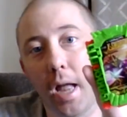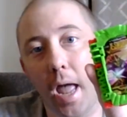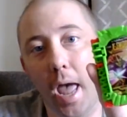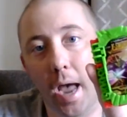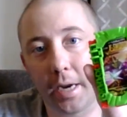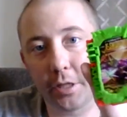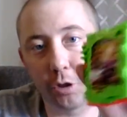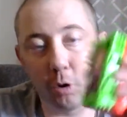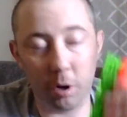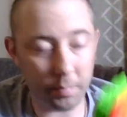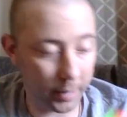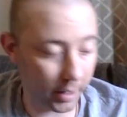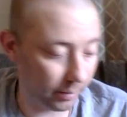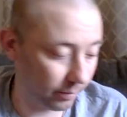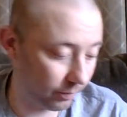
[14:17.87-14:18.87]

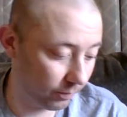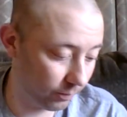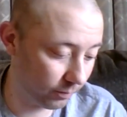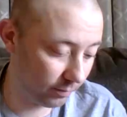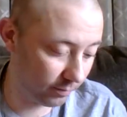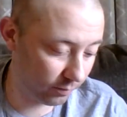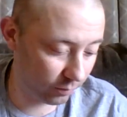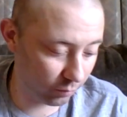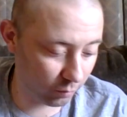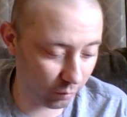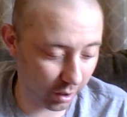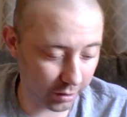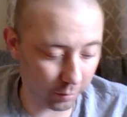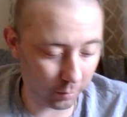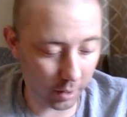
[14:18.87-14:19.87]
ex-swordman
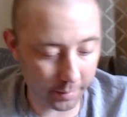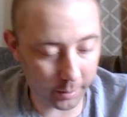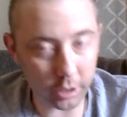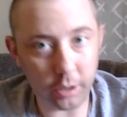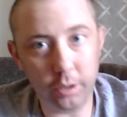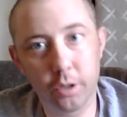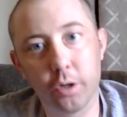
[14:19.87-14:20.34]
Wonder Ride book.